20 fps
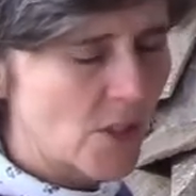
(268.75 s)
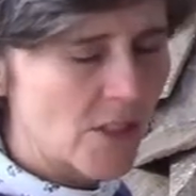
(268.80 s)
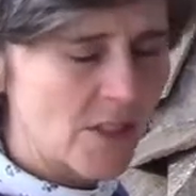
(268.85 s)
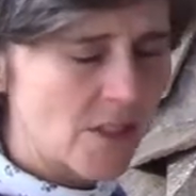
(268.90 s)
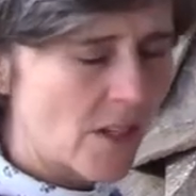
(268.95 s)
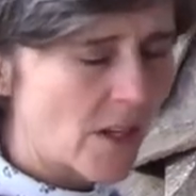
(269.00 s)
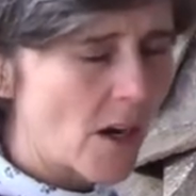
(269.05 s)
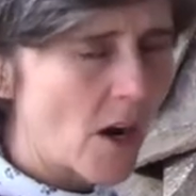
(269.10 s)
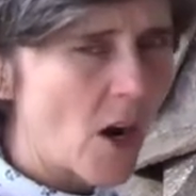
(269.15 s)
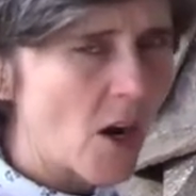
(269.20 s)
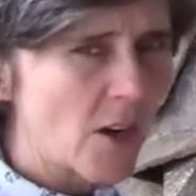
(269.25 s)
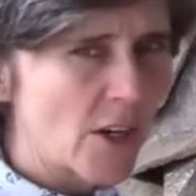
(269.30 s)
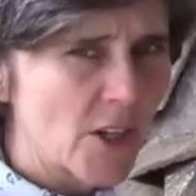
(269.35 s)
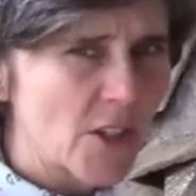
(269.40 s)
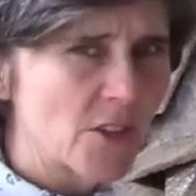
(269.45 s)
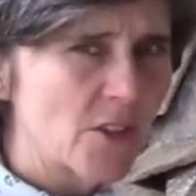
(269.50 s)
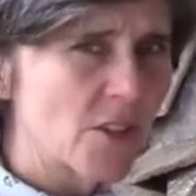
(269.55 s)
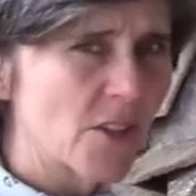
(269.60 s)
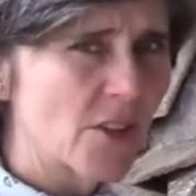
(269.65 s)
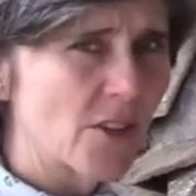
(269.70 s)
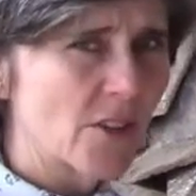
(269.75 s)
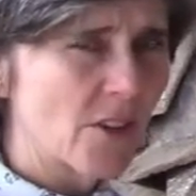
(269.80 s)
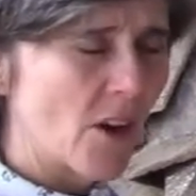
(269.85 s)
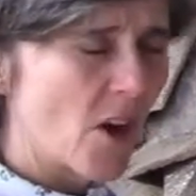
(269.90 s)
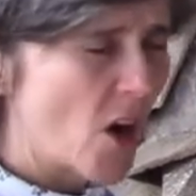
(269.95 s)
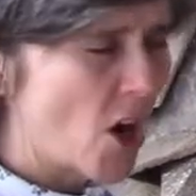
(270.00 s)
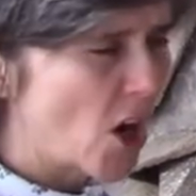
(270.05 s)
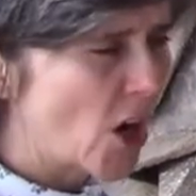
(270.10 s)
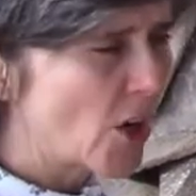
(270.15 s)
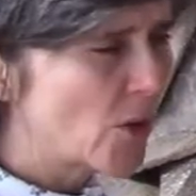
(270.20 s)
It's not considered a
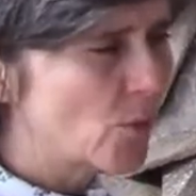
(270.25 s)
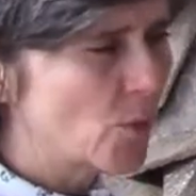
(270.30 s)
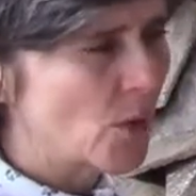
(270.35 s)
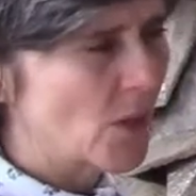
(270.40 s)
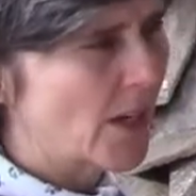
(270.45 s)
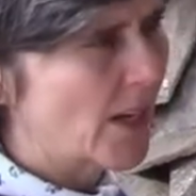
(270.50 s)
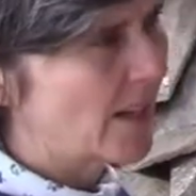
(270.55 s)
hardwood,